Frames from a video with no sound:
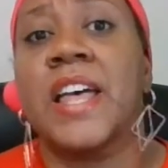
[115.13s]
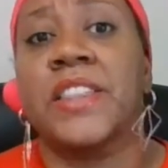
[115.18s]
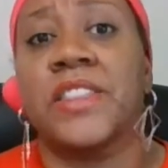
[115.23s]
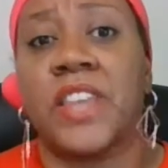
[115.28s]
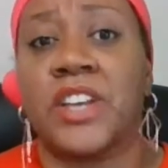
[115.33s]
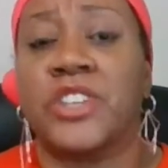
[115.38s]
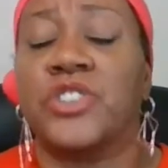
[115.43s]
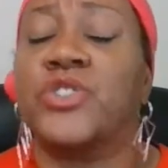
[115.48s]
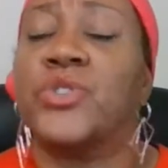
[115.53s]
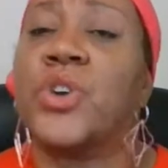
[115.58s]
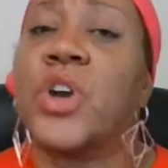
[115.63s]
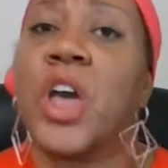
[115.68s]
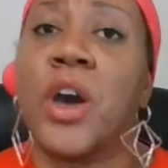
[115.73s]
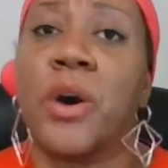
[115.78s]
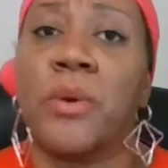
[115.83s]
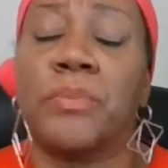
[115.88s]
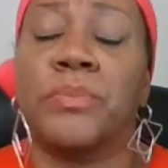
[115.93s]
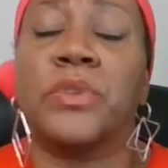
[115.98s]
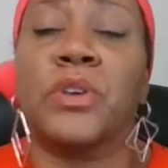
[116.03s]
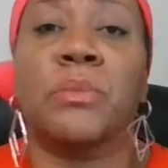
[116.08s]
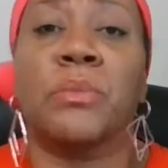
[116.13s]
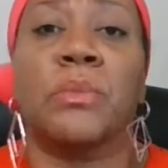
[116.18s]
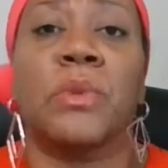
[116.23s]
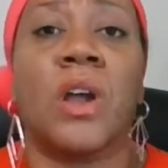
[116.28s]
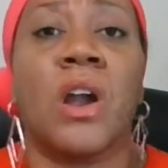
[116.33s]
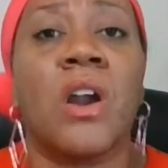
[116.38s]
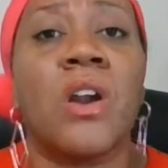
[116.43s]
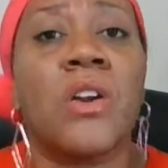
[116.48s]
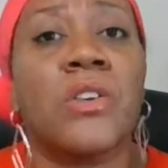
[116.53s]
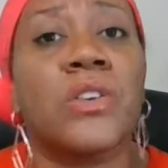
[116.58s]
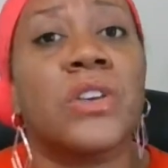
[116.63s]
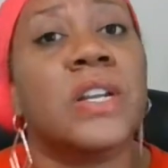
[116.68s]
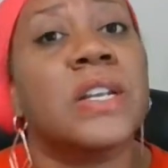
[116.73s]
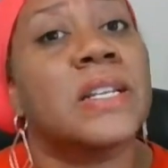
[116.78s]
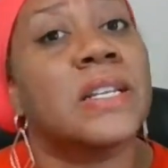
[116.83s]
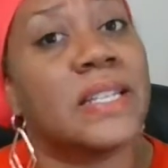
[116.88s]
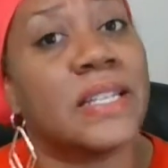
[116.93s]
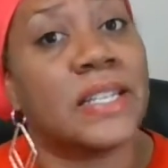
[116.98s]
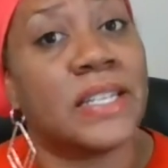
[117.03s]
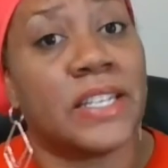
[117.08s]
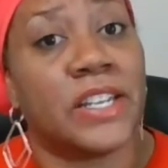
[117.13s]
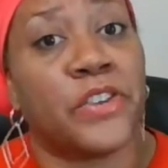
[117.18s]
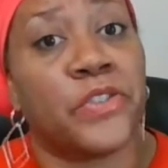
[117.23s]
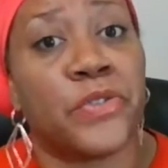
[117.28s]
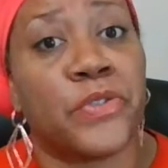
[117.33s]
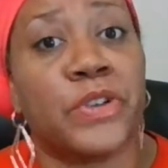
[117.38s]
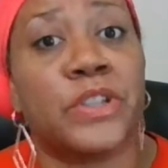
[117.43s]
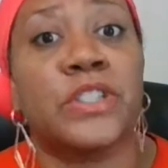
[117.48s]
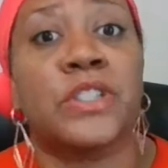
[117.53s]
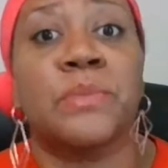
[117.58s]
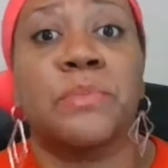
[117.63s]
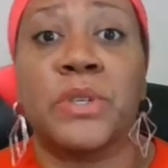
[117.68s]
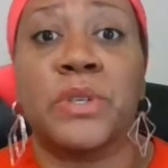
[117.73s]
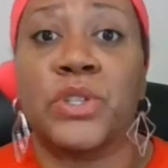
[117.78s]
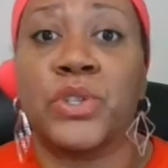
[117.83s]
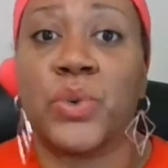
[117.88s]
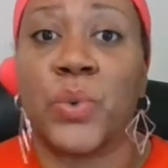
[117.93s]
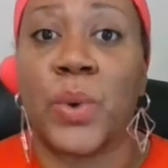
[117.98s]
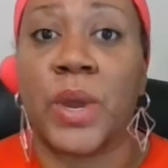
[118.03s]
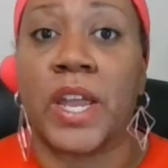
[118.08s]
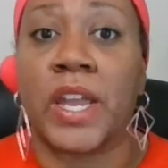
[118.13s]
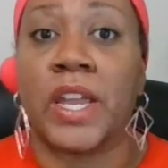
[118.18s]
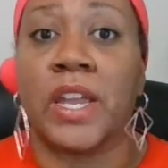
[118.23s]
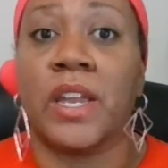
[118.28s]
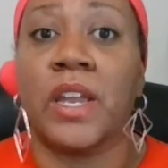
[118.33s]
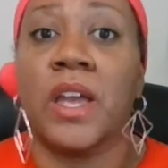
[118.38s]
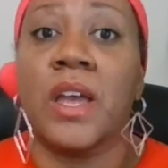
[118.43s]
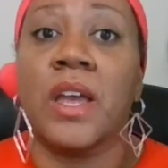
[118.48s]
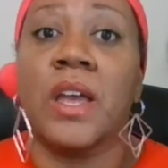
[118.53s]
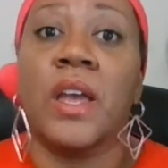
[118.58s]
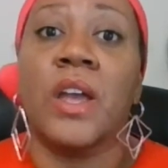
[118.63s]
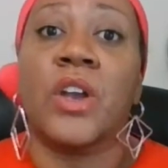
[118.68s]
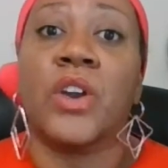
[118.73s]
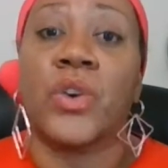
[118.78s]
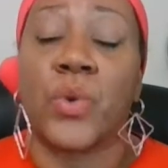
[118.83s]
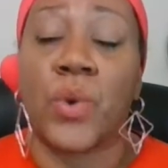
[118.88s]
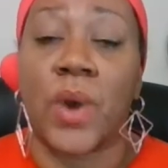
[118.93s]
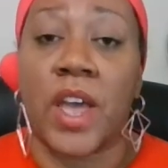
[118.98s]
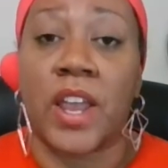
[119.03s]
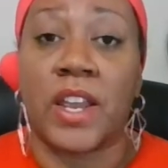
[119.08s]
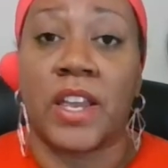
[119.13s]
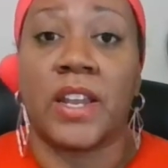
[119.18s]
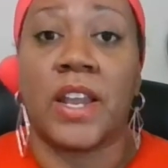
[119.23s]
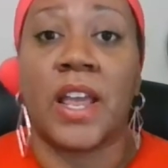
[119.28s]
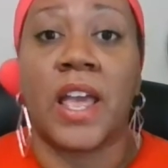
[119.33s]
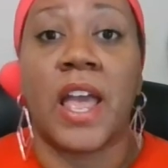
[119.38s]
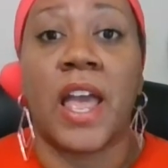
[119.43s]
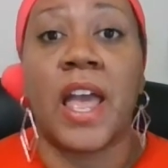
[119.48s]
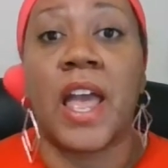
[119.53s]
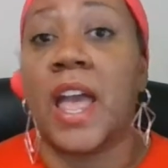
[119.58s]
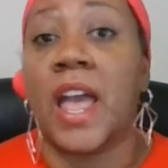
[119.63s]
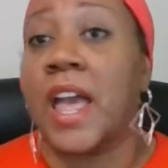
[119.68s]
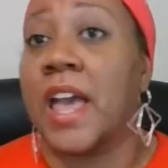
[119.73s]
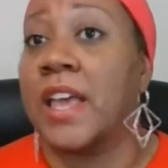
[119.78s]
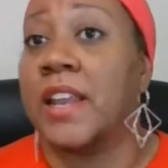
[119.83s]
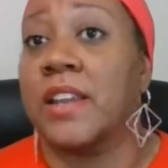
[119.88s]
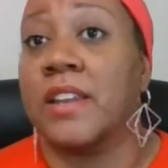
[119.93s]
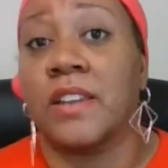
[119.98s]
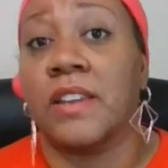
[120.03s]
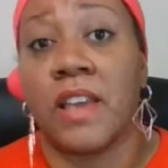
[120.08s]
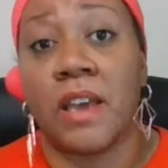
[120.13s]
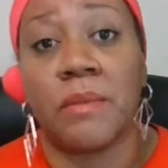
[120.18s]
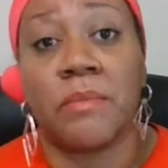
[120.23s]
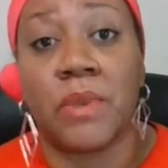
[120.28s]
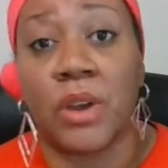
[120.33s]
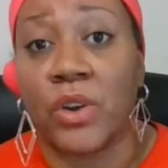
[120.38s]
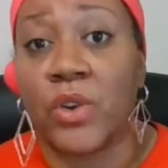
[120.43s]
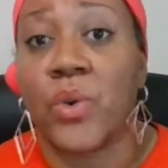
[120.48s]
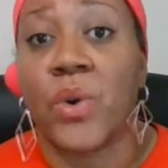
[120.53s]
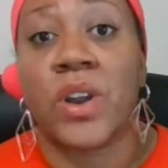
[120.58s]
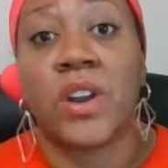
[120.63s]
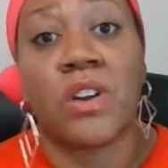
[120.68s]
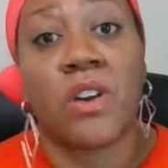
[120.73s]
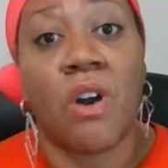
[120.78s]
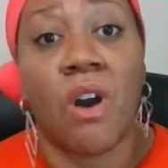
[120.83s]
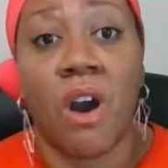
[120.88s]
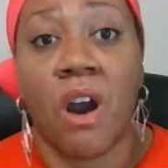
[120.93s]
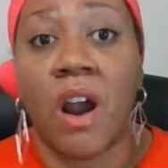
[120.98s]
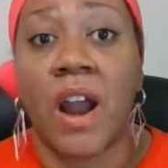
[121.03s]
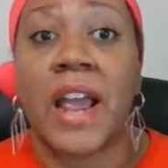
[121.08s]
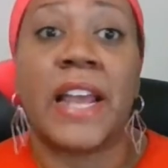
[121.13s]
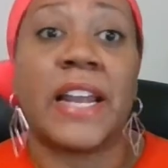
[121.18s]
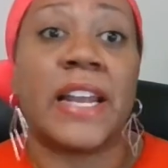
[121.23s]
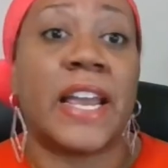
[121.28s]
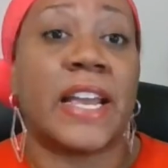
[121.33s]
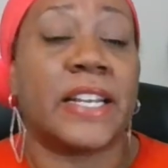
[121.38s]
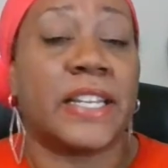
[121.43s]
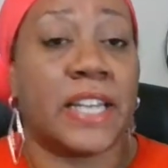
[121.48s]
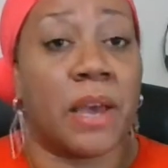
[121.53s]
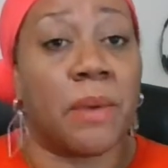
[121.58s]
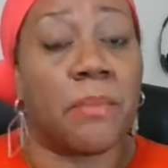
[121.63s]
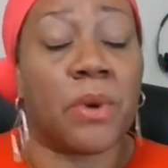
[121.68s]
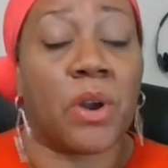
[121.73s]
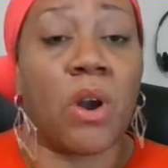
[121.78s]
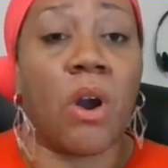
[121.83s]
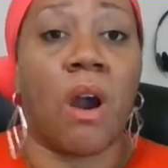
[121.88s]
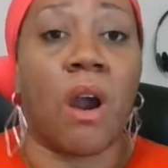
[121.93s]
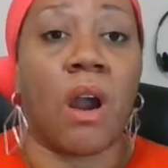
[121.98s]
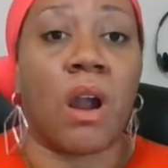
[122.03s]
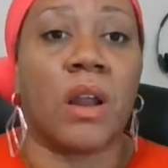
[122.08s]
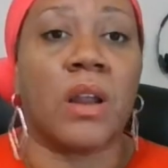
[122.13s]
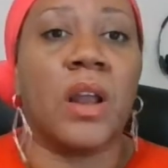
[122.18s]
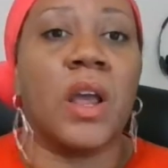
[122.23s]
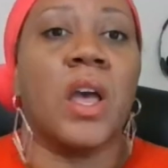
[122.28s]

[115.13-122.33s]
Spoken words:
that you help them learn the difference between credit and the credit card and a debit card.